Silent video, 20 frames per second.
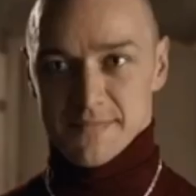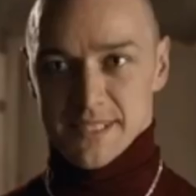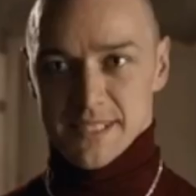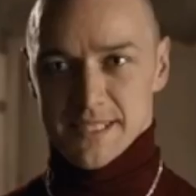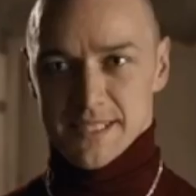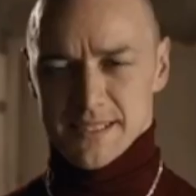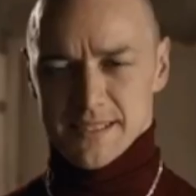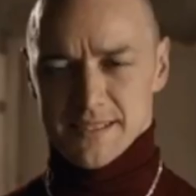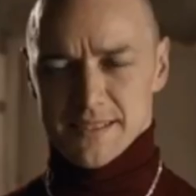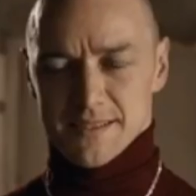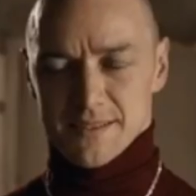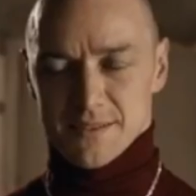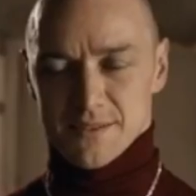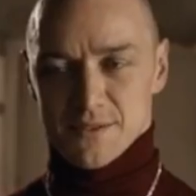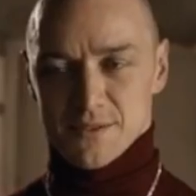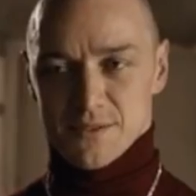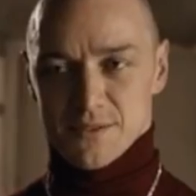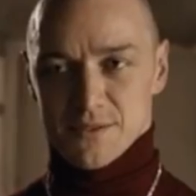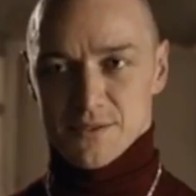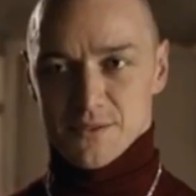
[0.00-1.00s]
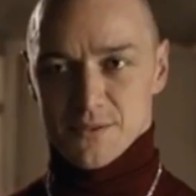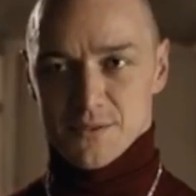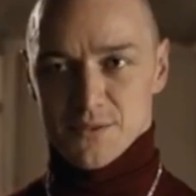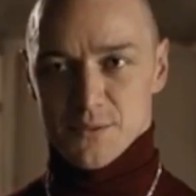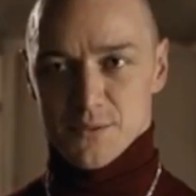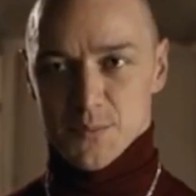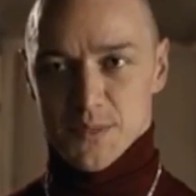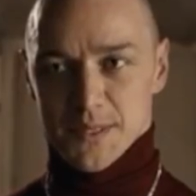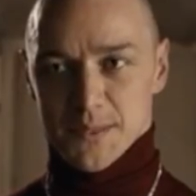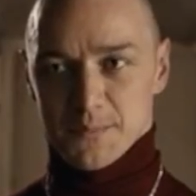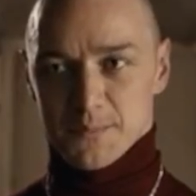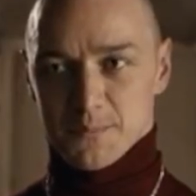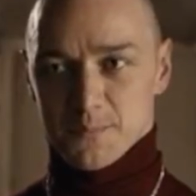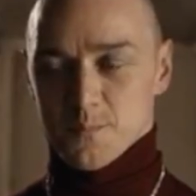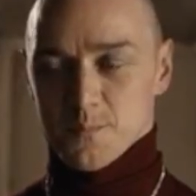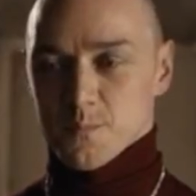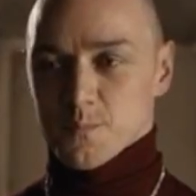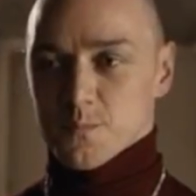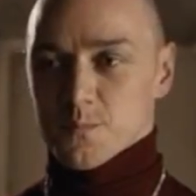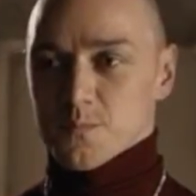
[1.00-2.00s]
this film, dramatic
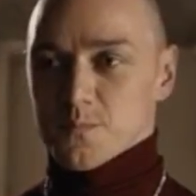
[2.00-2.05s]
roles and